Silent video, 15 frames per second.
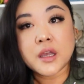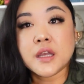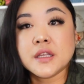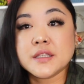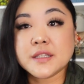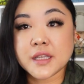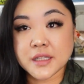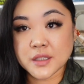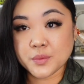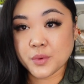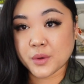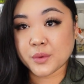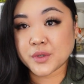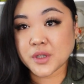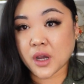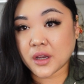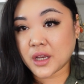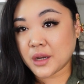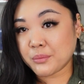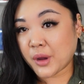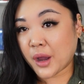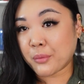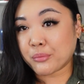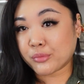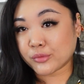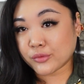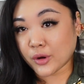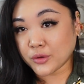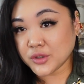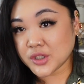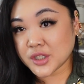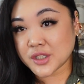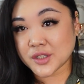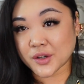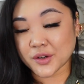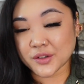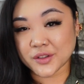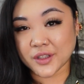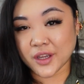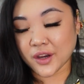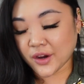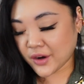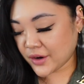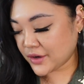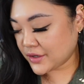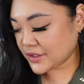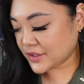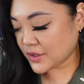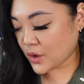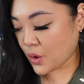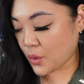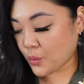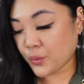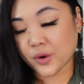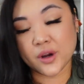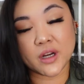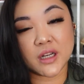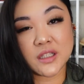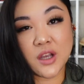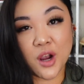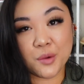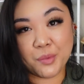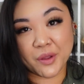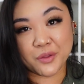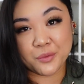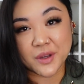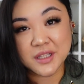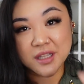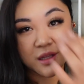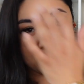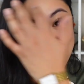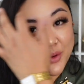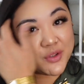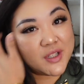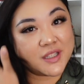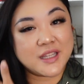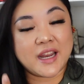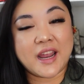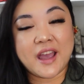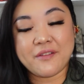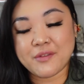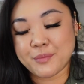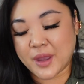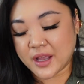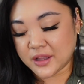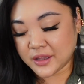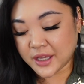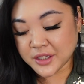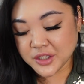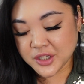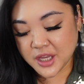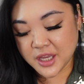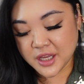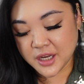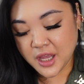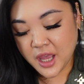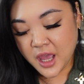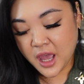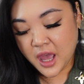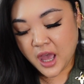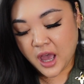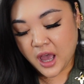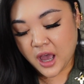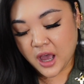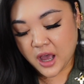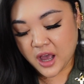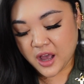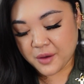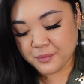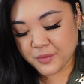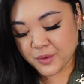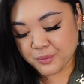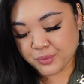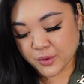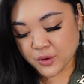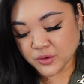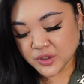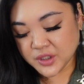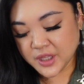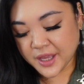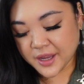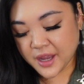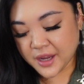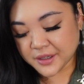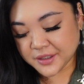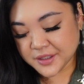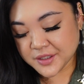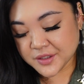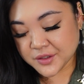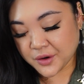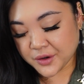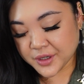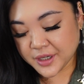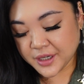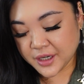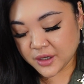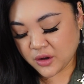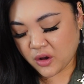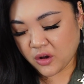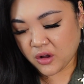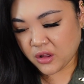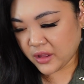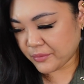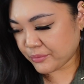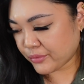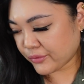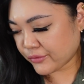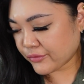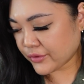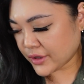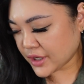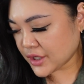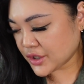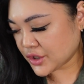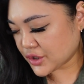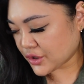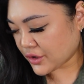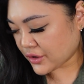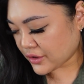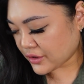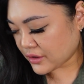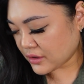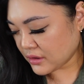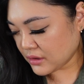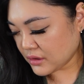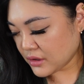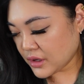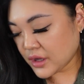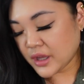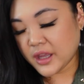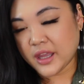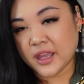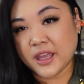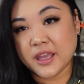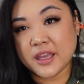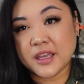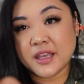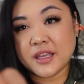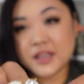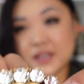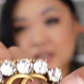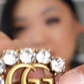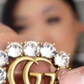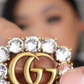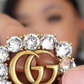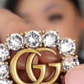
Since we were talking about brooches earlier, so we're going to talk about the rest of the brooches that I have in my collection. The brooch that kind of started it all, I'm pretty sure, is